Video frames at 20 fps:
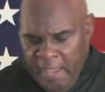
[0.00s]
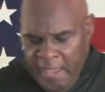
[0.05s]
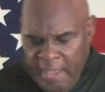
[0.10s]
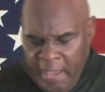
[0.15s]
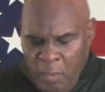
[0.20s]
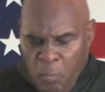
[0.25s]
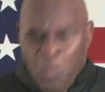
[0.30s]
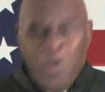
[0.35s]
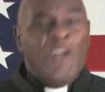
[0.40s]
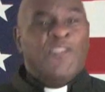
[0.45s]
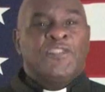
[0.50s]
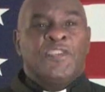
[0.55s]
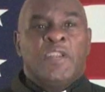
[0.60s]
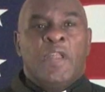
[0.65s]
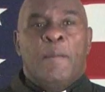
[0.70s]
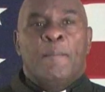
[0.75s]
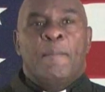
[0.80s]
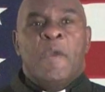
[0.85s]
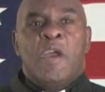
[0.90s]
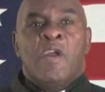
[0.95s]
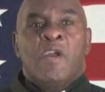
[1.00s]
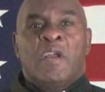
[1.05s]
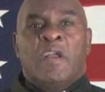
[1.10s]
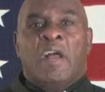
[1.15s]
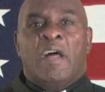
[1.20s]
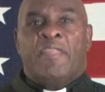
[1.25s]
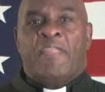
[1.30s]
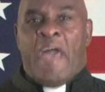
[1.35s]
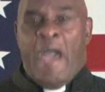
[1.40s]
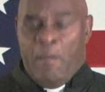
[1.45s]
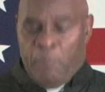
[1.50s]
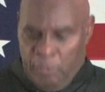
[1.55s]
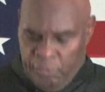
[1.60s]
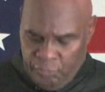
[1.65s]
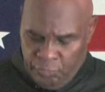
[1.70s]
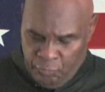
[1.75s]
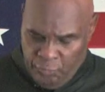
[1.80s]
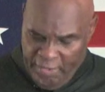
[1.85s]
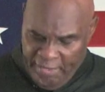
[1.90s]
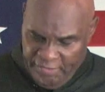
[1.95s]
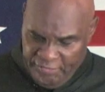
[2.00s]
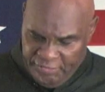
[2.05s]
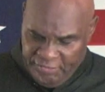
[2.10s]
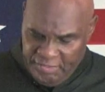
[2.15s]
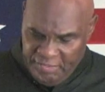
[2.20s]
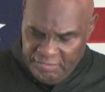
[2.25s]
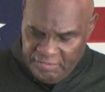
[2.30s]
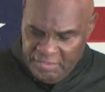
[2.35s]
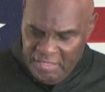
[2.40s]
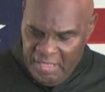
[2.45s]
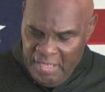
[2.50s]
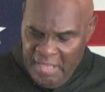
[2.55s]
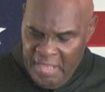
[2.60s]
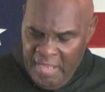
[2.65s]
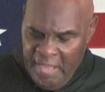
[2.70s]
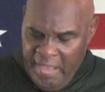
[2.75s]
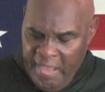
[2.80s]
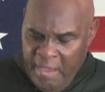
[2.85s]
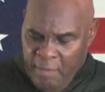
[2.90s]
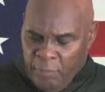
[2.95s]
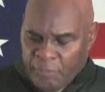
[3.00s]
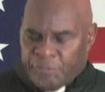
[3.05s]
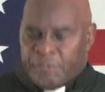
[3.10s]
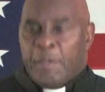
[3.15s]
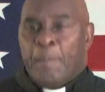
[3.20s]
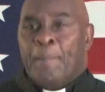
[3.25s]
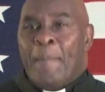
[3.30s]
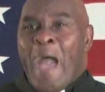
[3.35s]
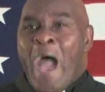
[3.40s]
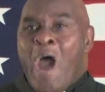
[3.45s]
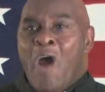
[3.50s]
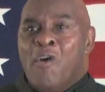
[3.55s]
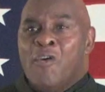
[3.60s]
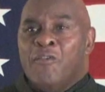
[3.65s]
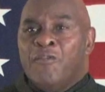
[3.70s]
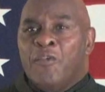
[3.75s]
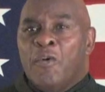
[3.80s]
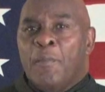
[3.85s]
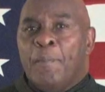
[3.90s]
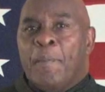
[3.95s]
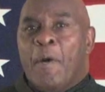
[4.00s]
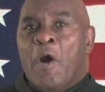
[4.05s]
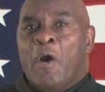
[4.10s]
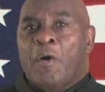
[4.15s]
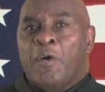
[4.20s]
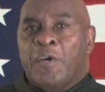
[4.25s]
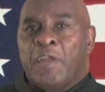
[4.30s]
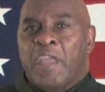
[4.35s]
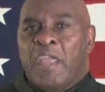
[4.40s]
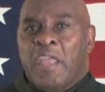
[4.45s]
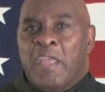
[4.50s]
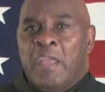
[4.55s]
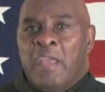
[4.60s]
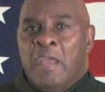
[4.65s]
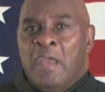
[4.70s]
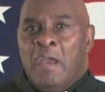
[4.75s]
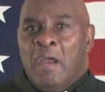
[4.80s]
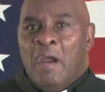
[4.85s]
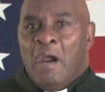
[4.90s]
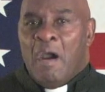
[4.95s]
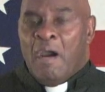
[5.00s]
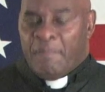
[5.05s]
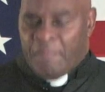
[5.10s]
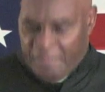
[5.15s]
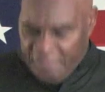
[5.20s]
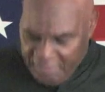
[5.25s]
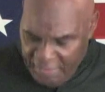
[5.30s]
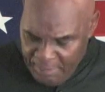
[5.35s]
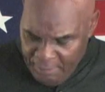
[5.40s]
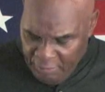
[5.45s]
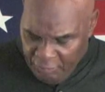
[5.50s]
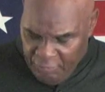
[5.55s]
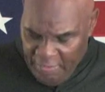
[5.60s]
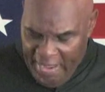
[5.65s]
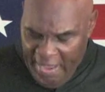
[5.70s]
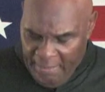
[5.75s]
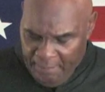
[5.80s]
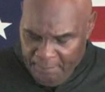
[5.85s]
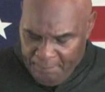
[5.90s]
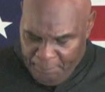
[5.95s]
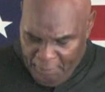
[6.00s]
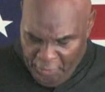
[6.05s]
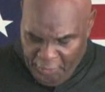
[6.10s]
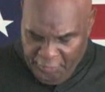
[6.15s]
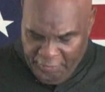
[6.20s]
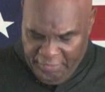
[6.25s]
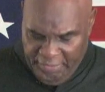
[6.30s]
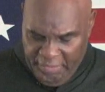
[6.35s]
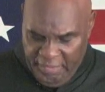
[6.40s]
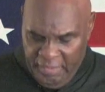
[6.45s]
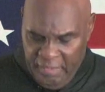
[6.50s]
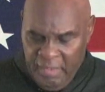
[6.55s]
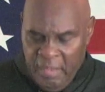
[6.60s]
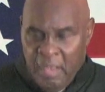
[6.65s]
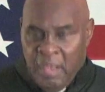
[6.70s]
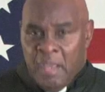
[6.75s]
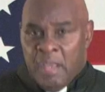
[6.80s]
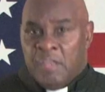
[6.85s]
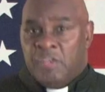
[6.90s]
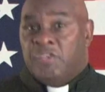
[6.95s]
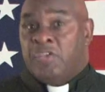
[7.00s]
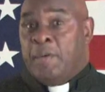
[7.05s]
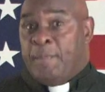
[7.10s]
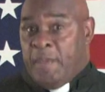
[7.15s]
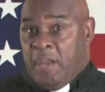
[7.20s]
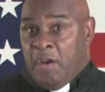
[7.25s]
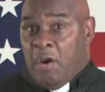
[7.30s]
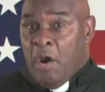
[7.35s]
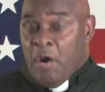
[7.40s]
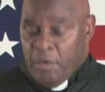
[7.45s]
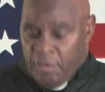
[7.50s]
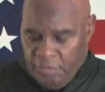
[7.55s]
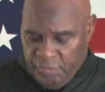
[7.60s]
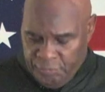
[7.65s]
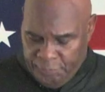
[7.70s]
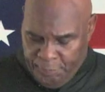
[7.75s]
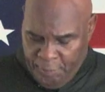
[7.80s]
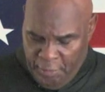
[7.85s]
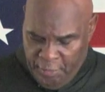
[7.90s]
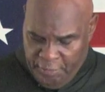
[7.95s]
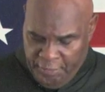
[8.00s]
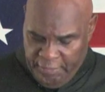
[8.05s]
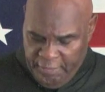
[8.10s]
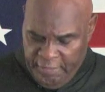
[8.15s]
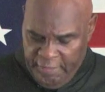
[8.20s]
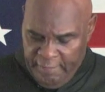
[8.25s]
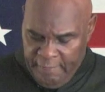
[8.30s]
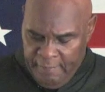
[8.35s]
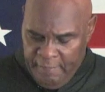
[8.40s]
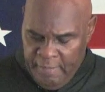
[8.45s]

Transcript: It wasn't America that was racist. It was the powerful party of the Democrat Party, Jimmy Carter's party.